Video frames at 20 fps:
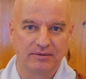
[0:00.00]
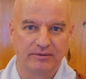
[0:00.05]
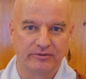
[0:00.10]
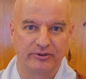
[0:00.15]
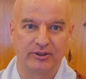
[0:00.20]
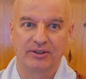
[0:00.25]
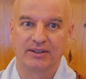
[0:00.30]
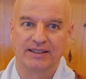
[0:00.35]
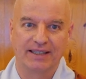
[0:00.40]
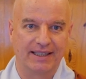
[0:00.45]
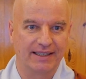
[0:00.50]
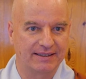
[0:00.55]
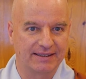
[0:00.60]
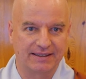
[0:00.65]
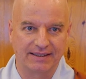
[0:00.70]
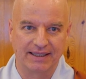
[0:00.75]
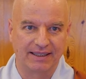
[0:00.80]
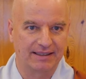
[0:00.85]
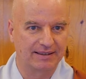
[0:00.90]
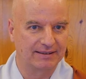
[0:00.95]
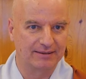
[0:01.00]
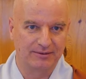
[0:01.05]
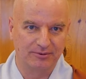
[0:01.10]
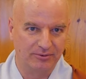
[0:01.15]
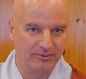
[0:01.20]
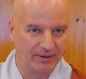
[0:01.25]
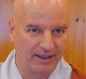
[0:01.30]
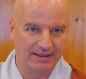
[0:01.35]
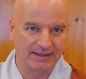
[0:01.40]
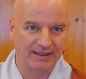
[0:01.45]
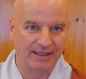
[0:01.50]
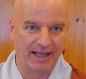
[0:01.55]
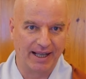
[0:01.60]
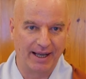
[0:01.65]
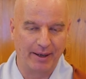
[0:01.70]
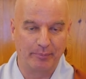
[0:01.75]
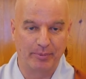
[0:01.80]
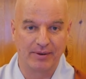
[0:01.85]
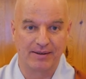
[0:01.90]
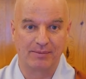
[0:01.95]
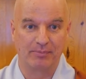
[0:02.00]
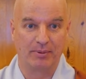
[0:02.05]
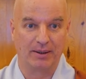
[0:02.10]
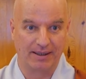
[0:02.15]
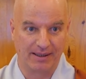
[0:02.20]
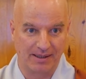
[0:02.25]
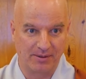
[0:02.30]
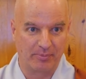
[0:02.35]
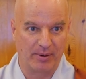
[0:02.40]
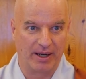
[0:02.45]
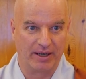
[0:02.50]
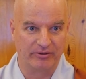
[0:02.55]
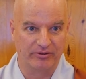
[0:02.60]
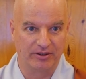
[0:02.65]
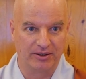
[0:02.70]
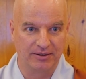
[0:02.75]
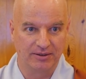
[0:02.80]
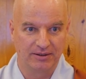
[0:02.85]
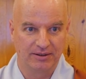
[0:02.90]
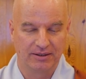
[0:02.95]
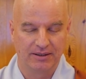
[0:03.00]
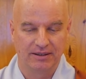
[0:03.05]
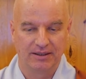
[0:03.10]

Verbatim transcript: fantastic as it happens, but it's painful.